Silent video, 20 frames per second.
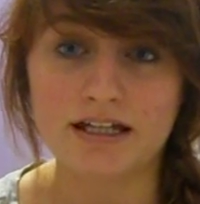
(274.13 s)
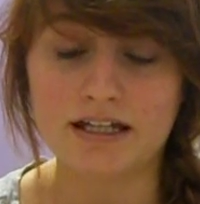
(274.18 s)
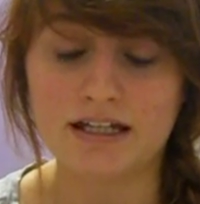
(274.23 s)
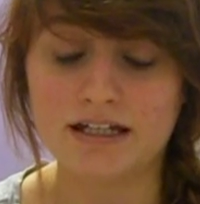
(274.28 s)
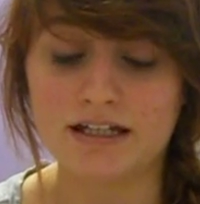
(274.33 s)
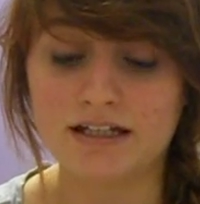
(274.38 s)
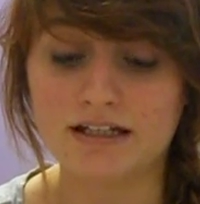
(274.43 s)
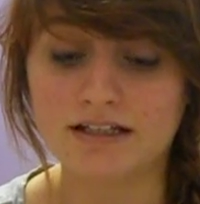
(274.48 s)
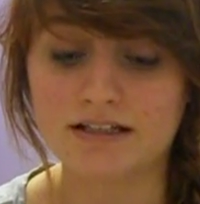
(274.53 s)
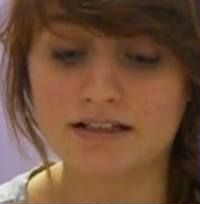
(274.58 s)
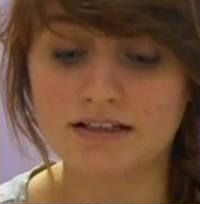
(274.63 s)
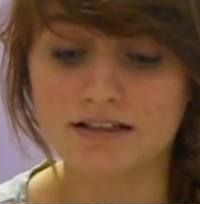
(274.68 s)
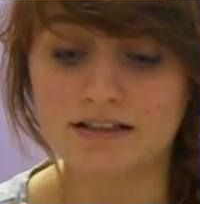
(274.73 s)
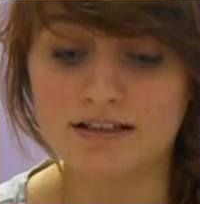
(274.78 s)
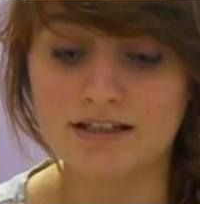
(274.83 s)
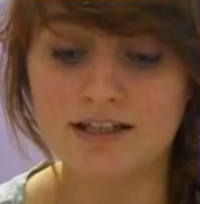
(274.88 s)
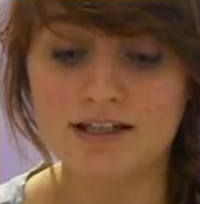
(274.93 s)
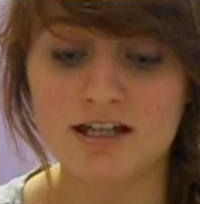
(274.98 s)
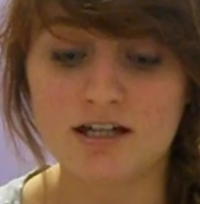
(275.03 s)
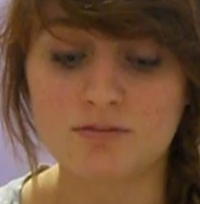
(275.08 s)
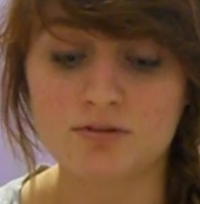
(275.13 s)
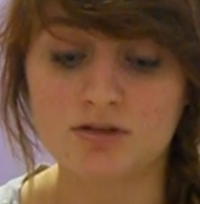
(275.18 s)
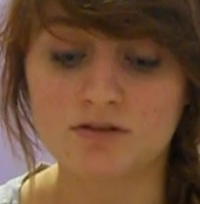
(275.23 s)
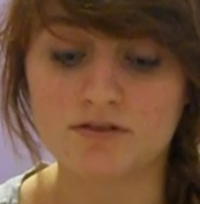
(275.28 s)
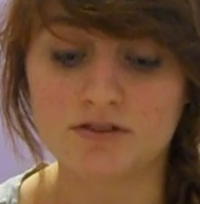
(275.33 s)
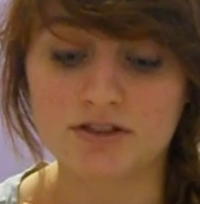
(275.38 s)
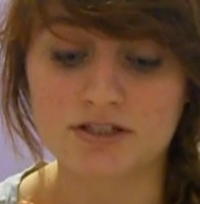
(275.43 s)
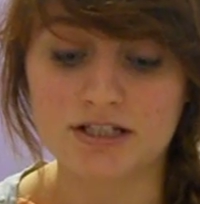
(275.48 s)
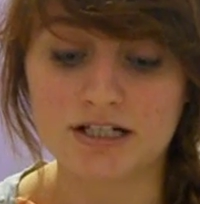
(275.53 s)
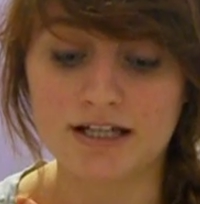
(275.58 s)
And he came
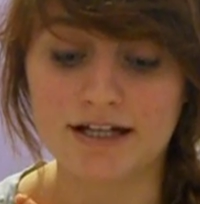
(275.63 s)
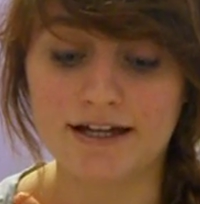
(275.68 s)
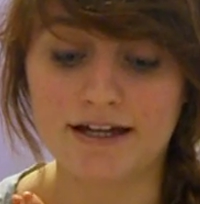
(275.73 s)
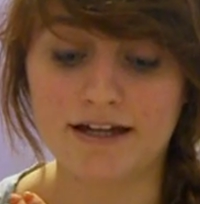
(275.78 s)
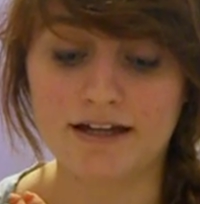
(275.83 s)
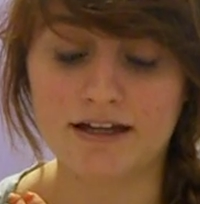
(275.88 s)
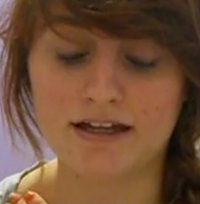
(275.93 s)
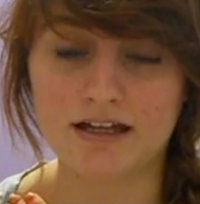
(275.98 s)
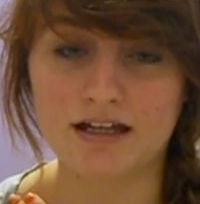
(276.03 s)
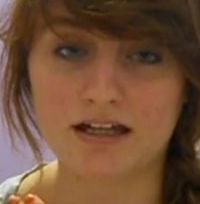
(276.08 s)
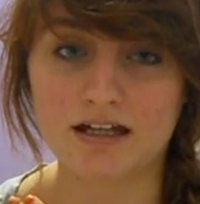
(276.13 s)
over today,